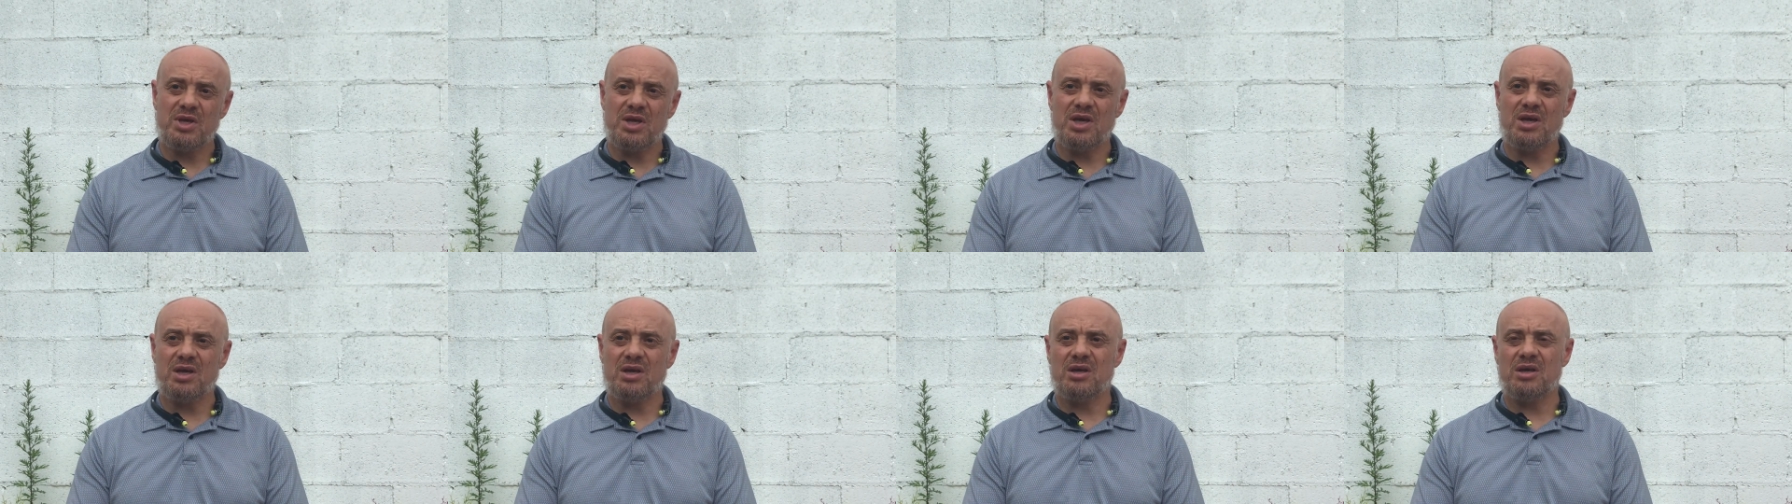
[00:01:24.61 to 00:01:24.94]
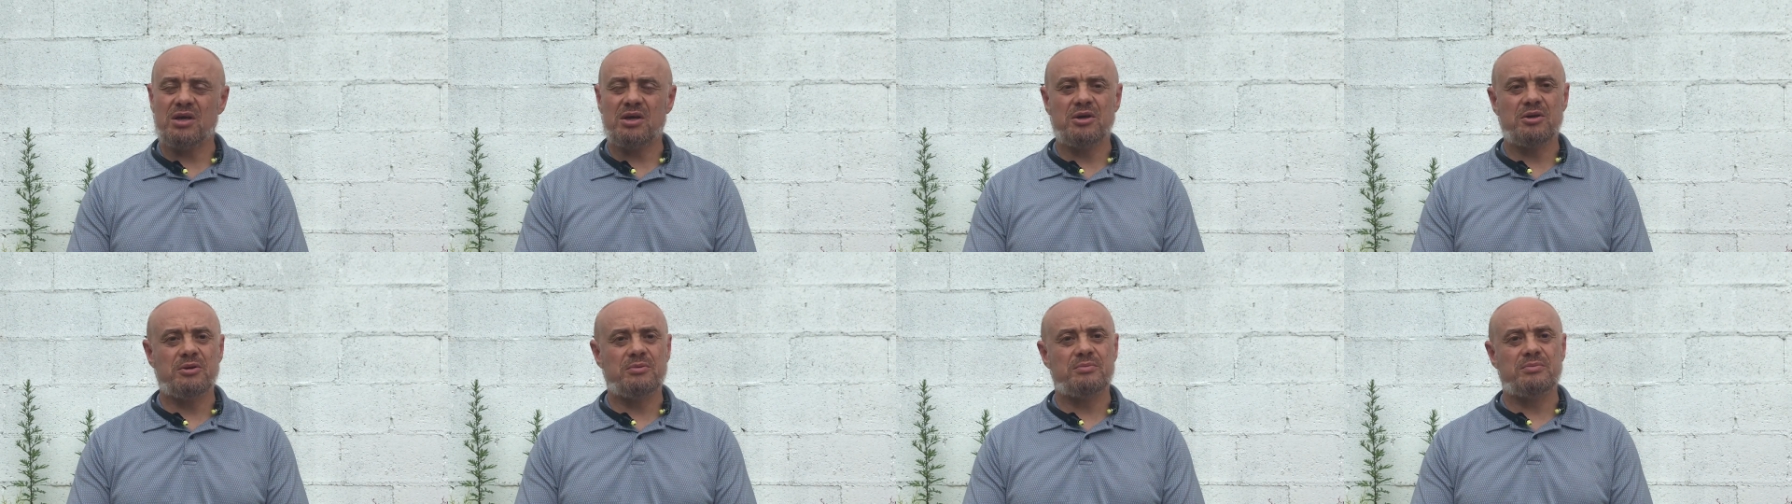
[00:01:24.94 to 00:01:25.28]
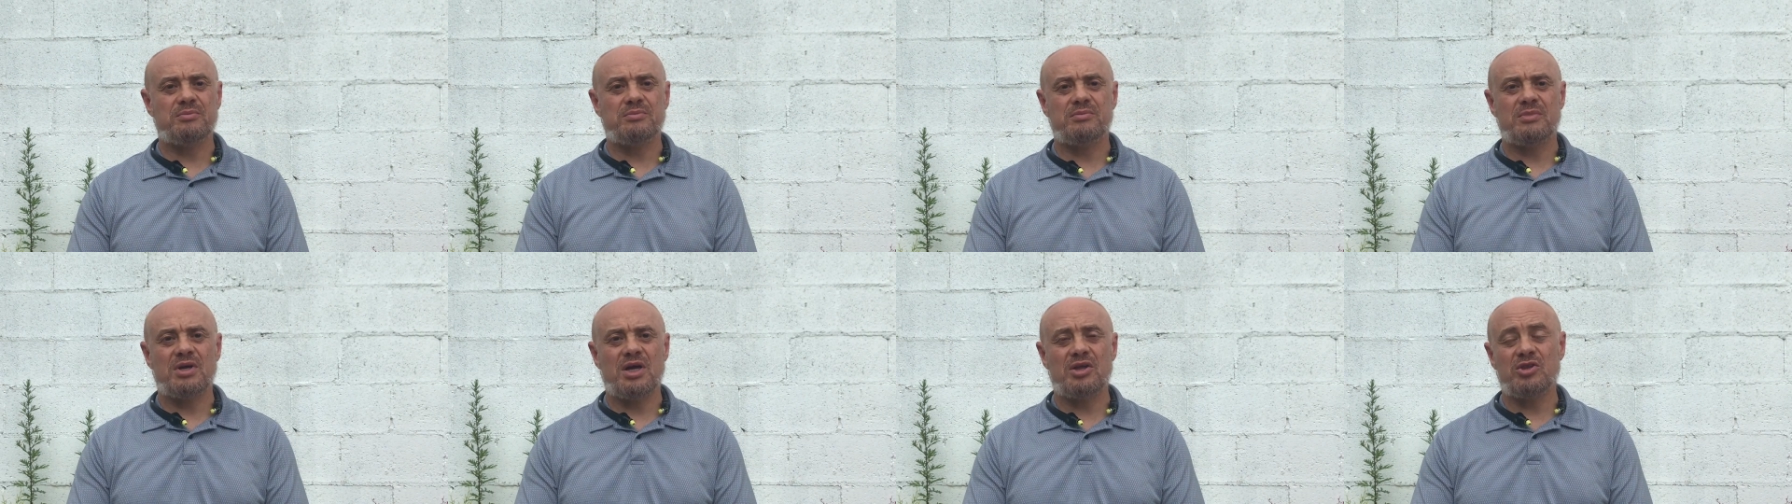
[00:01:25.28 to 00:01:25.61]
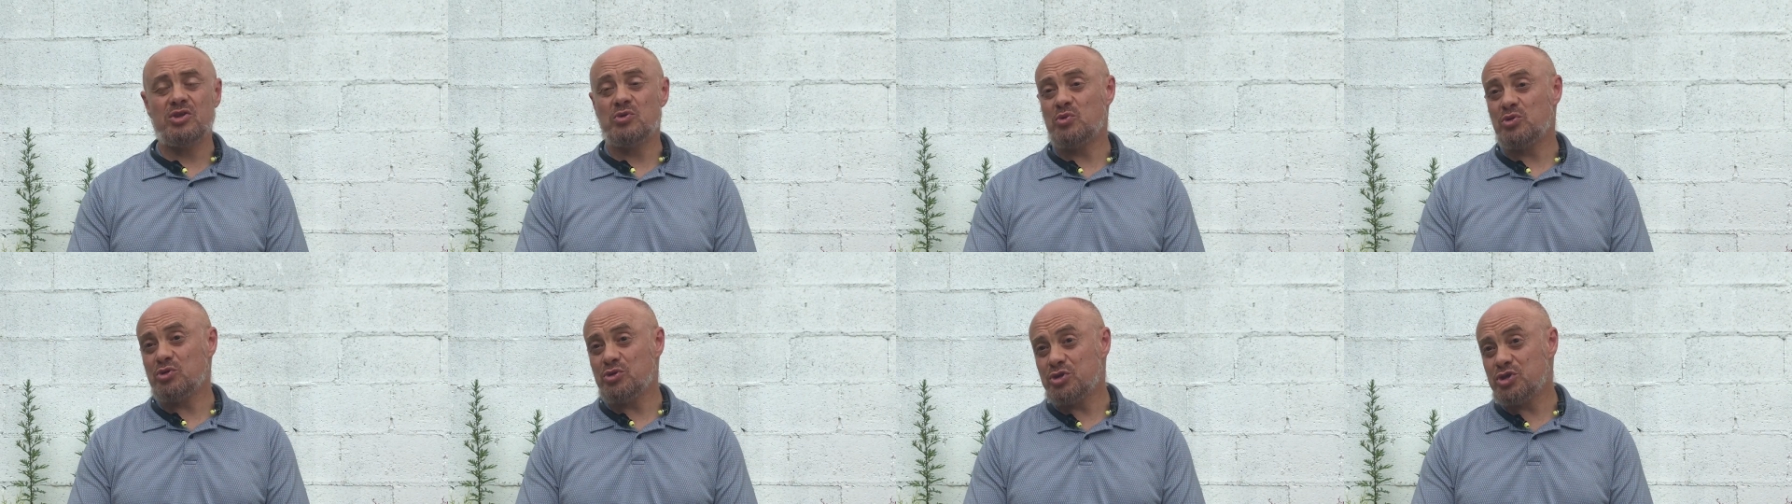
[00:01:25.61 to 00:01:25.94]

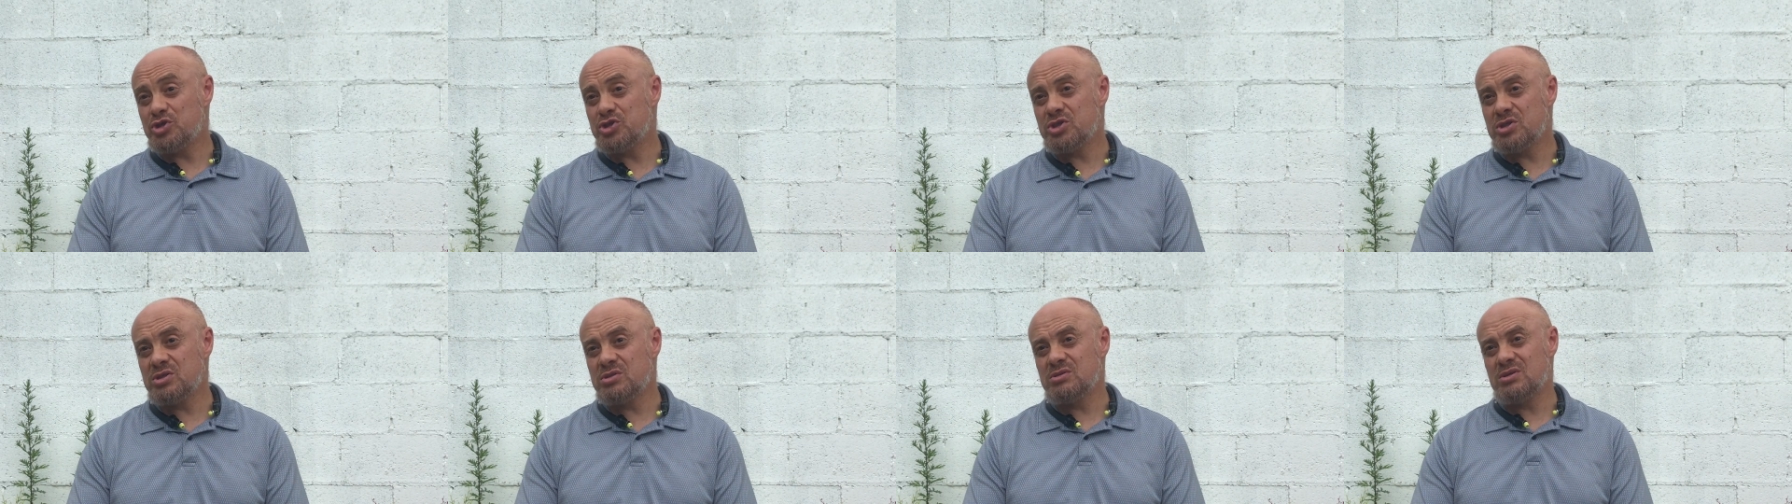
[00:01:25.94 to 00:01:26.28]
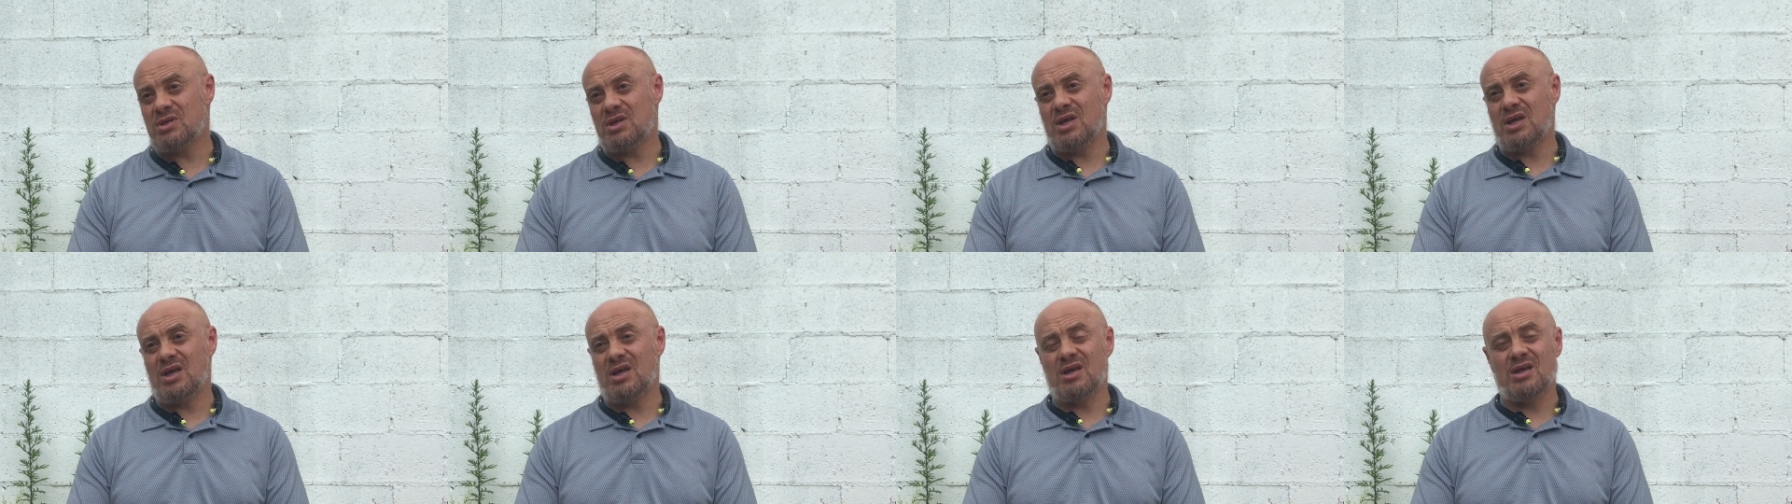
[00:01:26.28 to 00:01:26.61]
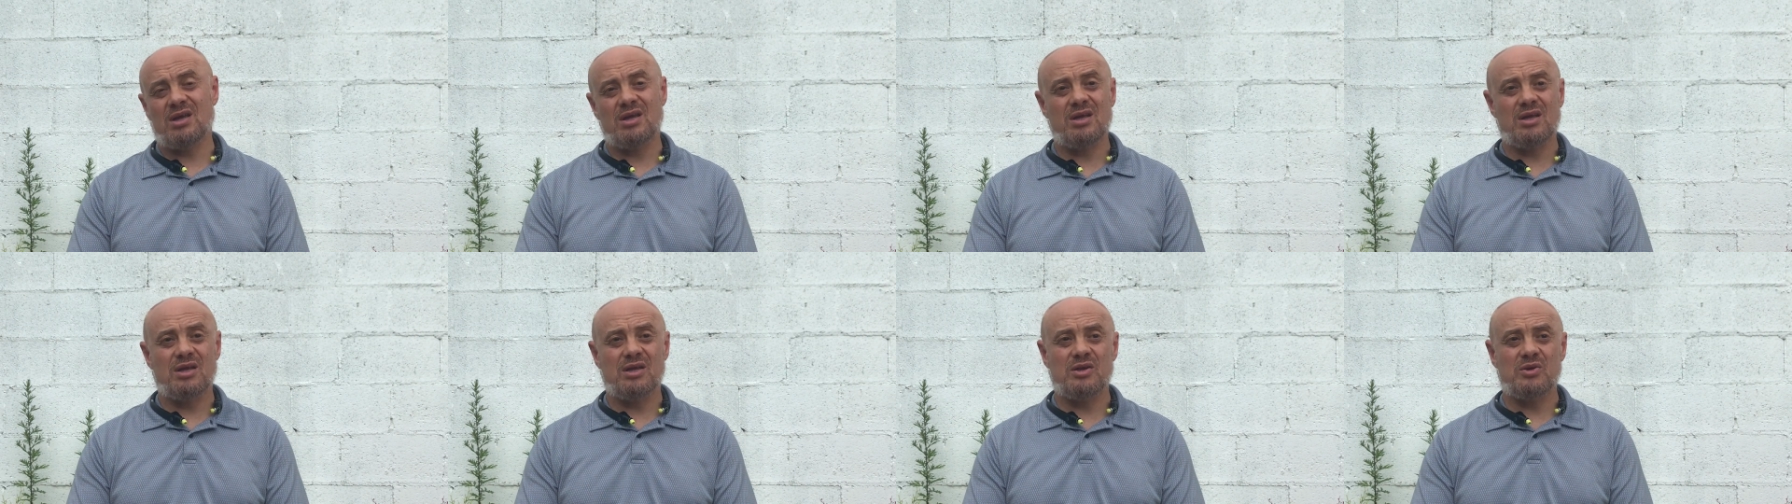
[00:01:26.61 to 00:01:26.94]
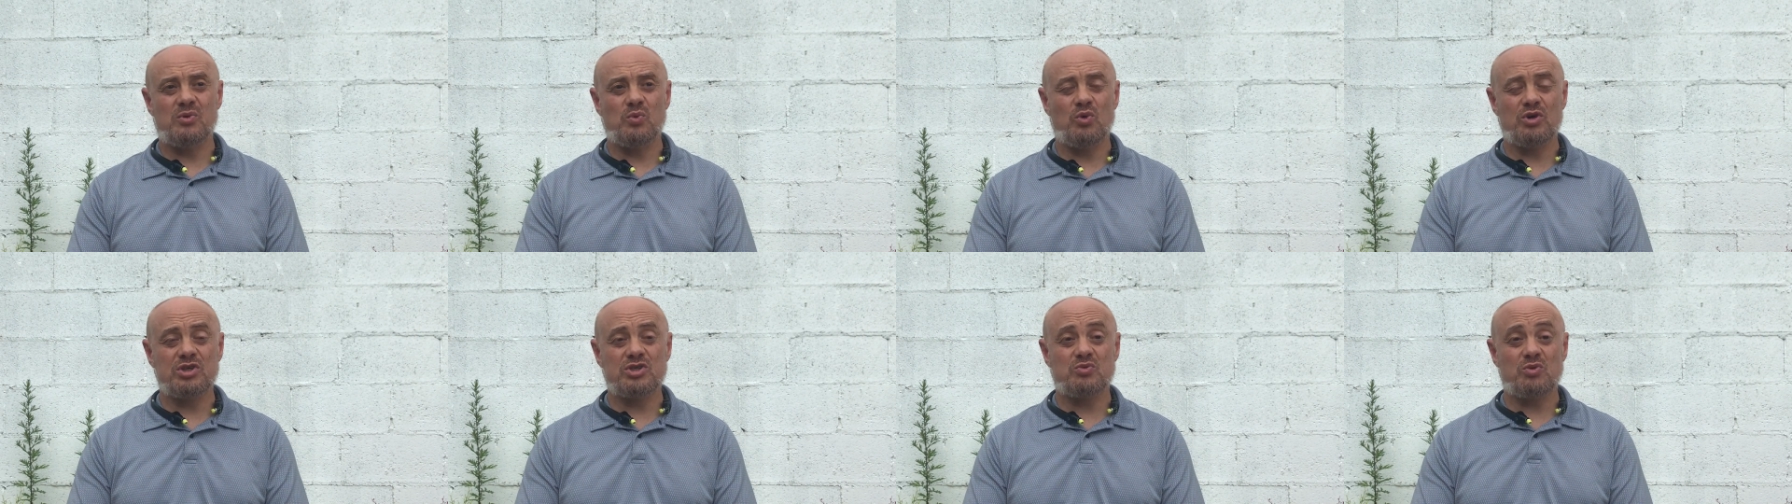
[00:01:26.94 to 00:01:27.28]
and the religion
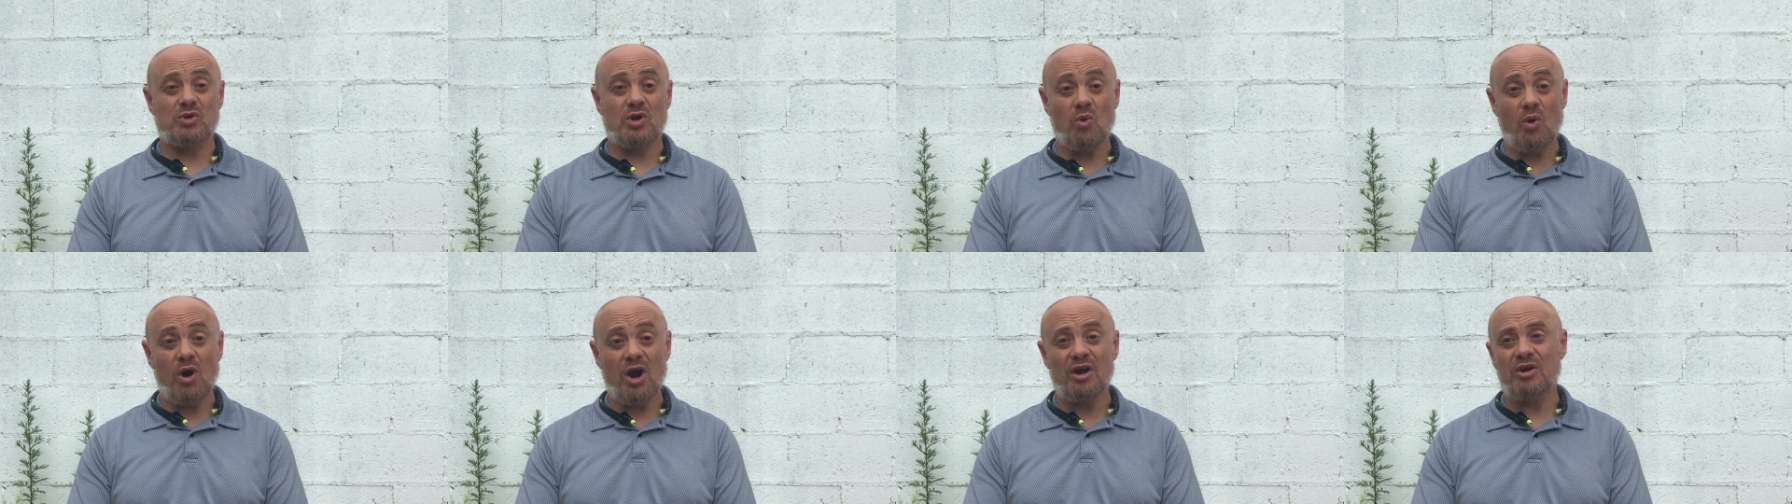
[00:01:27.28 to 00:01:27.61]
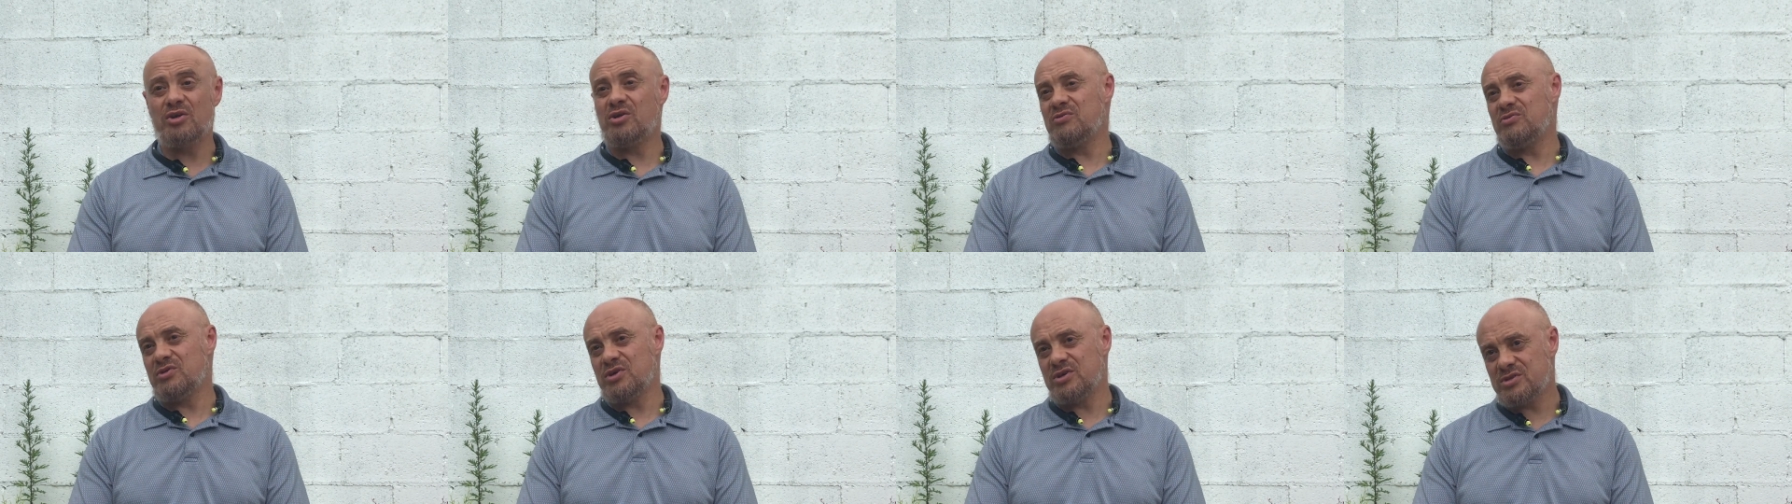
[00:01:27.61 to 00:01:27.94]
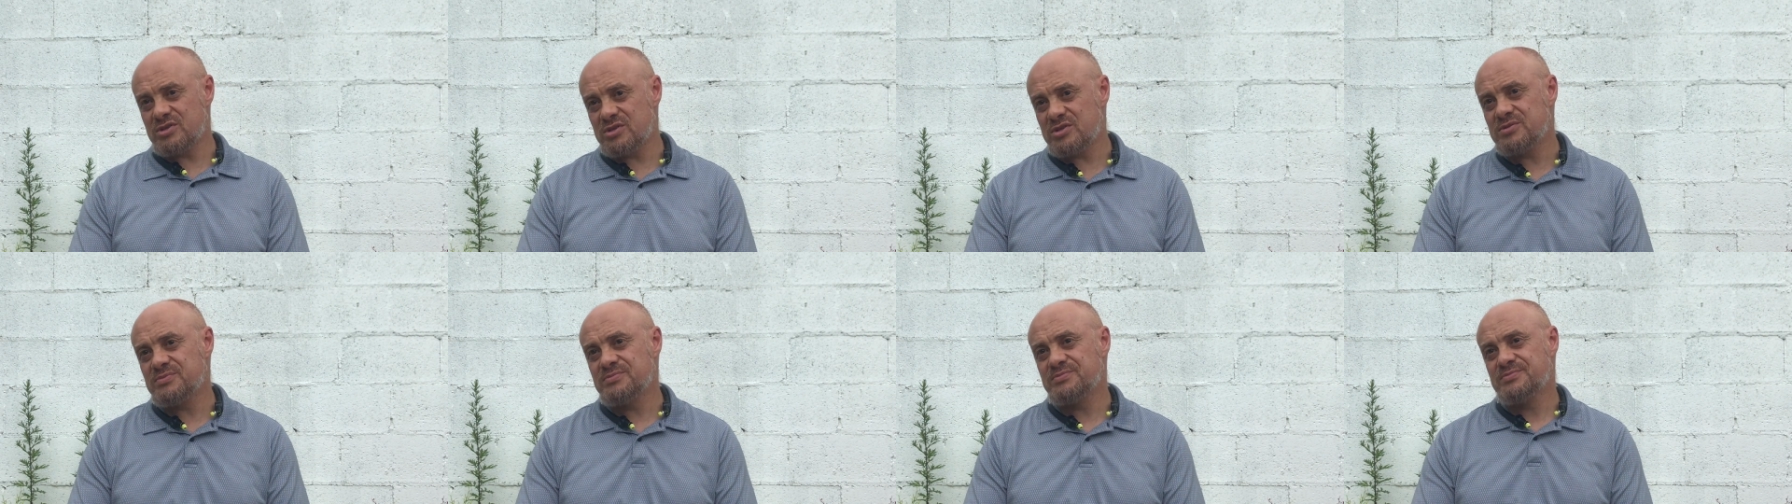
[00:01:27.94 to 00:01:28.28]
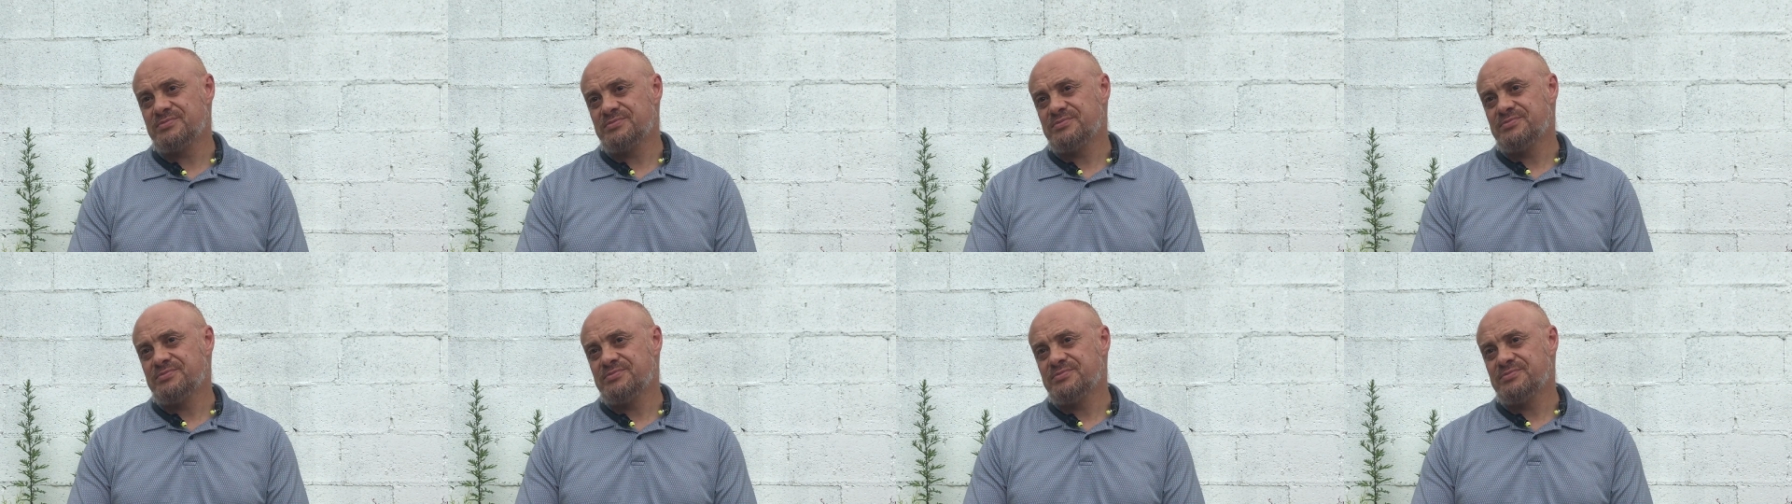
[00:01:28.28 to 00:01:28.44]
and what's required of us.